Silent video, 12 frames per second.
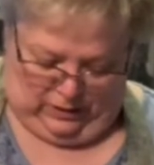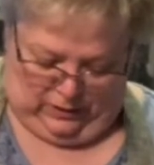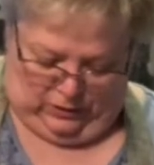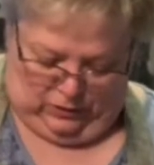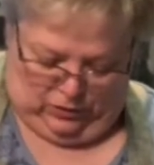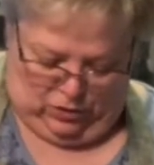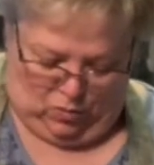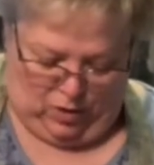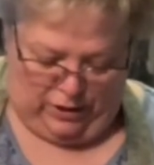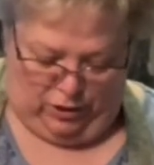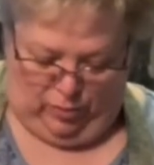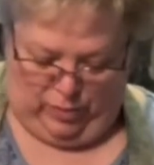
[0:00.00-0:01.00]
So you
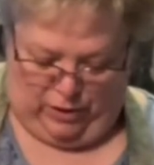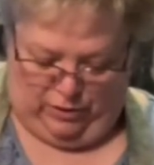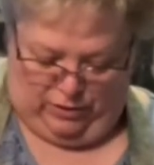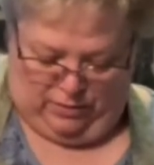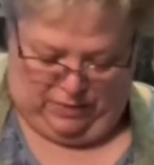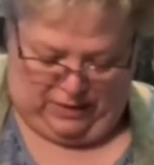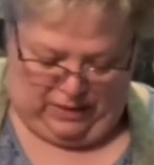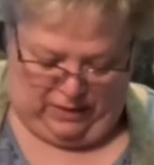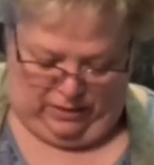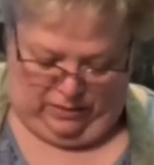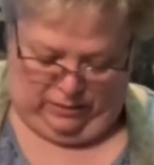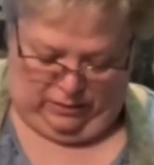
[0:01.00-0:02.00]
want your butter to be,
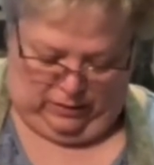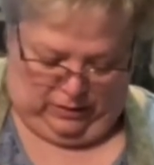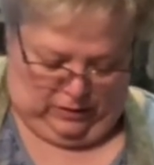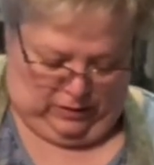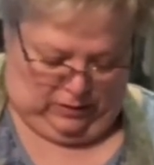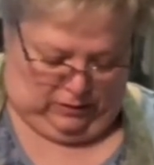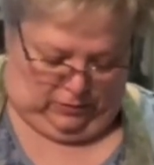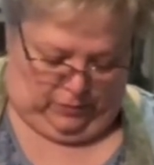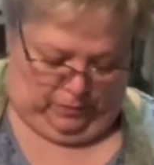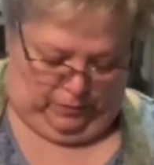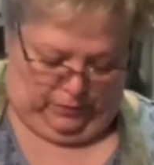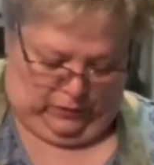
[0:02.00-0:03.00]

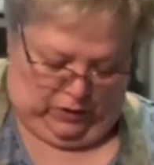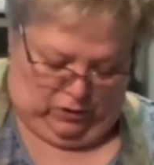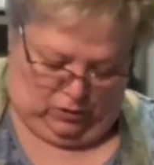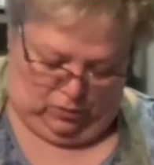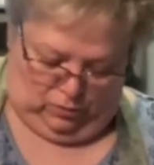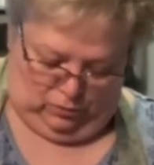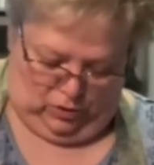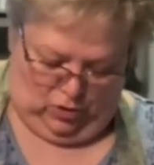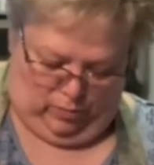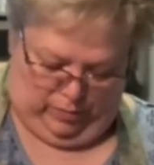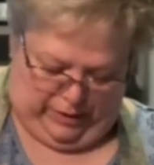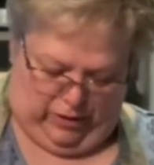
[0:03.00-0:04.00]

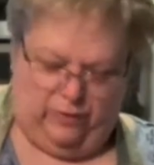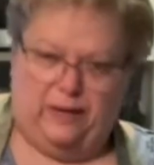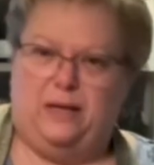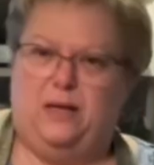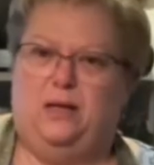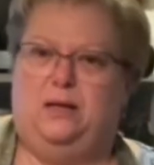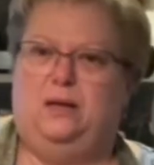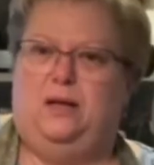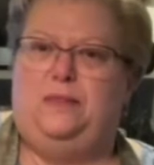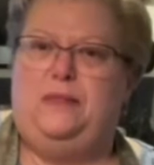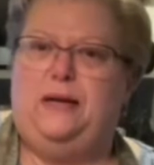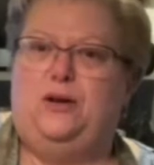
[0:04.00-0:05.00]
no bigger than a
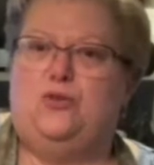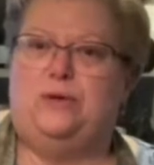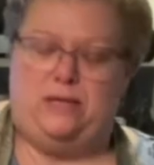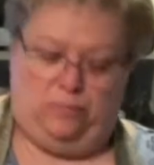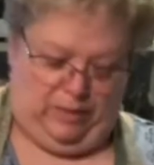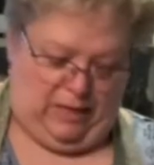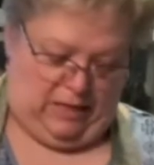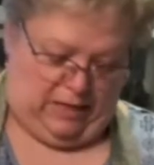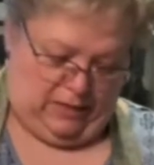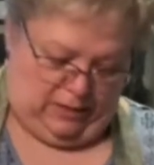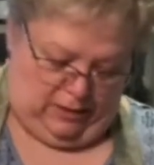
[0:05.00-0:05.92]
green pea.